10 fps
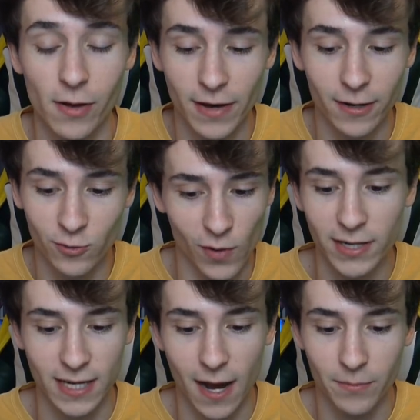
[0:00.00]
I've had a great
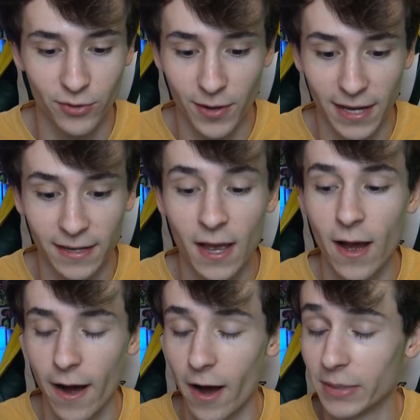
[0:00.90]
time playing
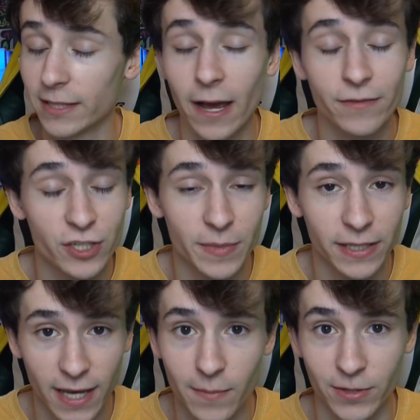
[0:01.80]
and live streaming the
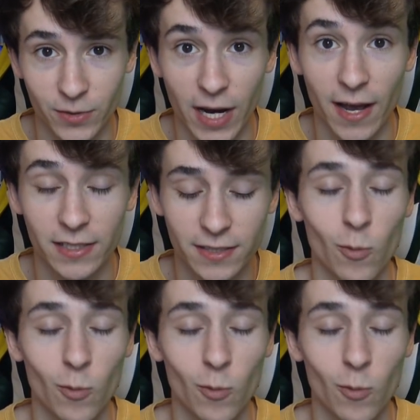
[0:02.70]
game with you guys.